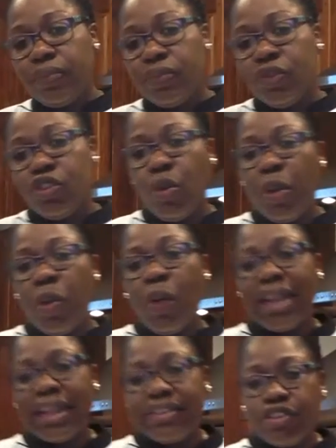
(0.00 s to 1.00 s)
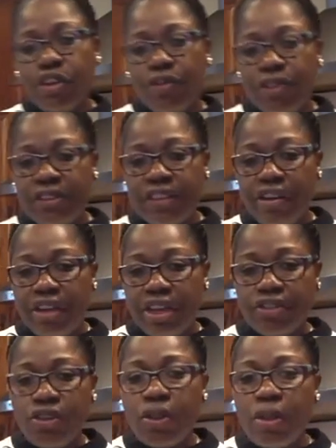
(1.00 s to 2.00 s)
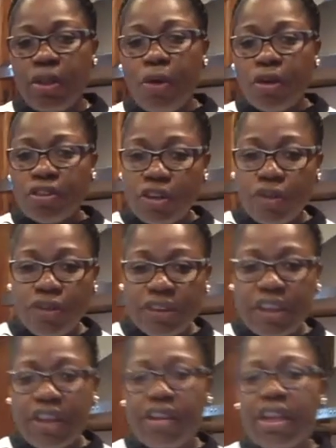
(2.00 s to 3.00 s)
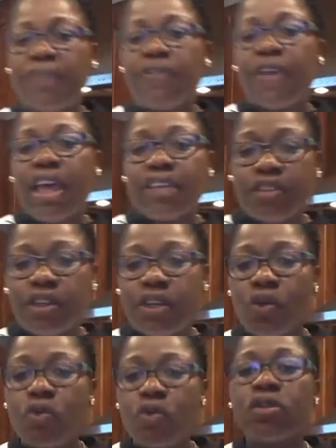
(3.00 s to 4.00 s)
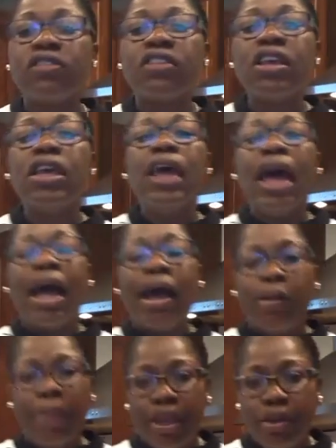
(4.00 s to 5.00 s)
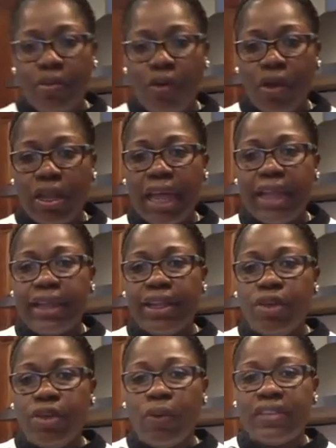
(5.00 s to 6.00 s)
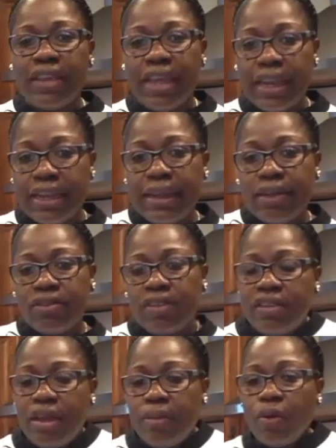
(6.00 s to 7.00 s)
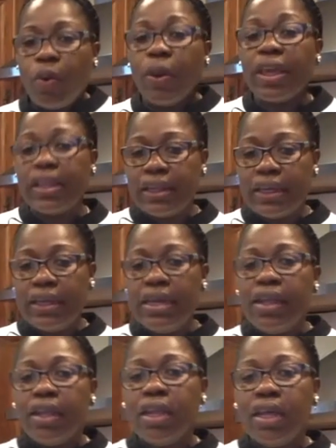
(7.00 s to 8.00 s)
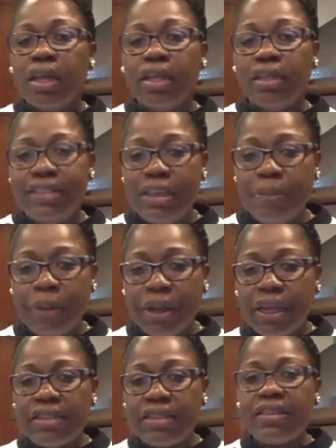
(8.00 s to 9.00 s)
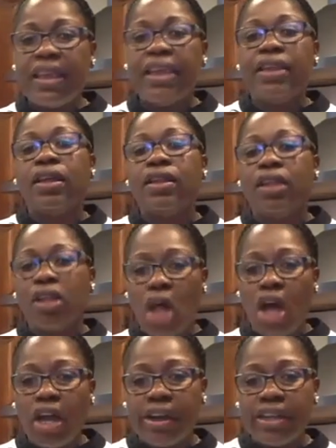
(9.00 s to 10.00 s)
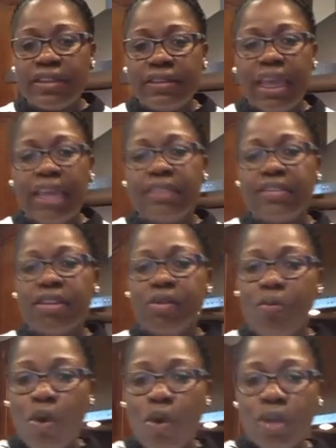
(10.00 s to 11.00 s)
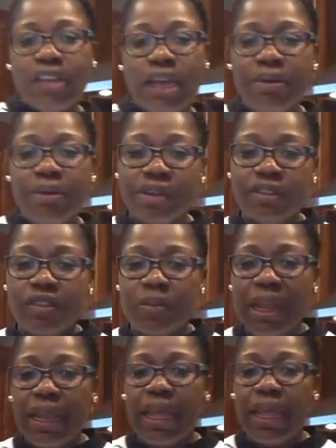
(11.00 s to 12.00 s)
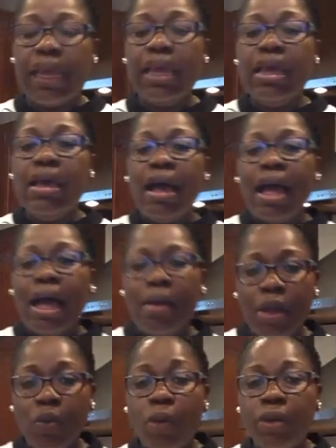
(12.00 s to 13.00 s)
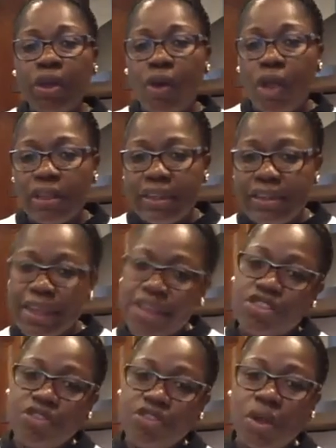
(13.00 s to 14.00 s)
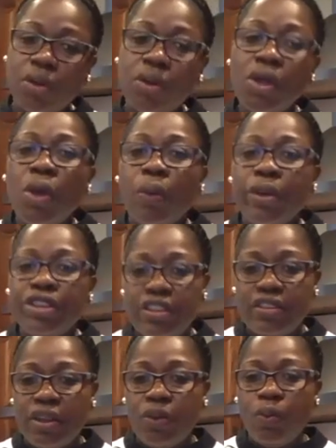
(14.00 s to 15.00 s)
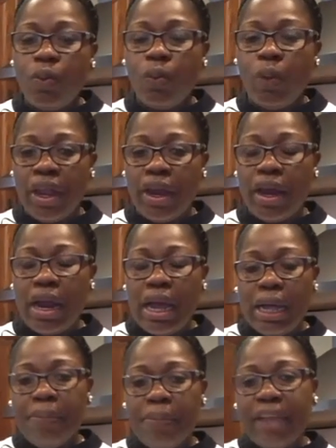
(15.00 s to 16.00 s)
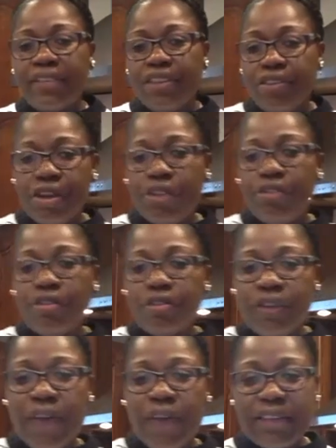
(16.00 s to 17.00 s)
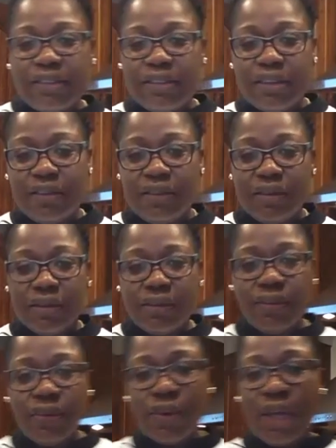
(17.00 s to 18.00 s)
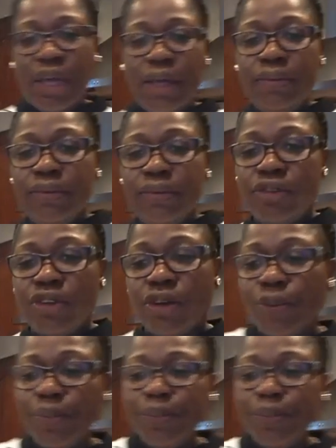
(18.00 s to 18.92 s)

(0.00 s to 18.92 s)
So we want that surface area. So the more surface area, the faster it cools, and the more likely you are to get it down to temp quickly. The deeper the container, the longer it takes, the more time you're spending in what we call the danger zone, which is in where bacteria grows the fastest. Okay, so.